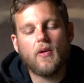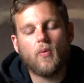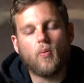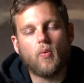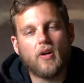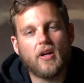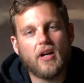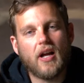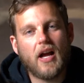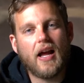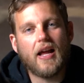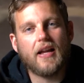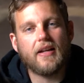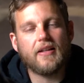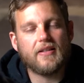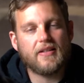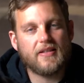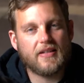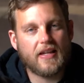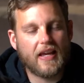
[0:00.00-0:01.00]
I'm
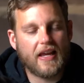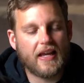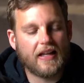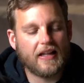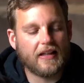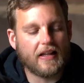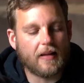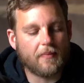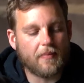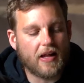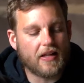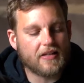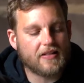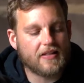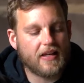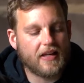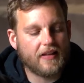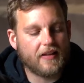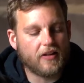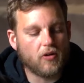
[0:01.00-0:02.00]
not saying
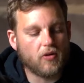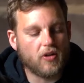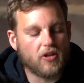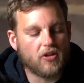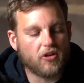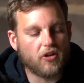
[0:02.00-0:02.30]
that you need